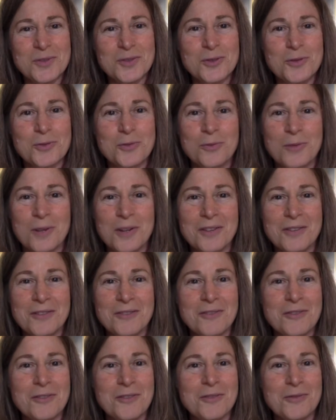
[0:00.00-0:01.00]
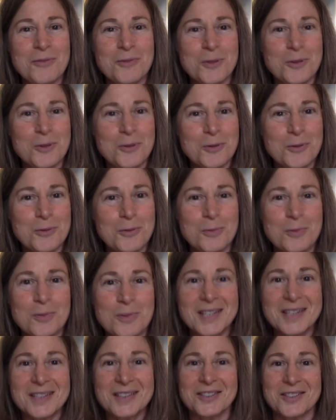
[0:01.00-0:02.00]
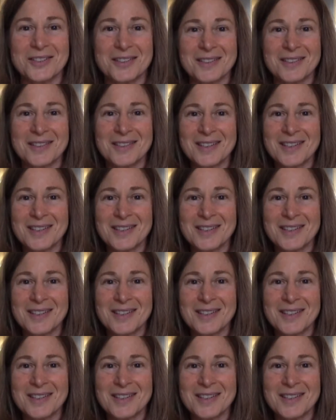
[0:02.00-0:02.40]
to run through religion.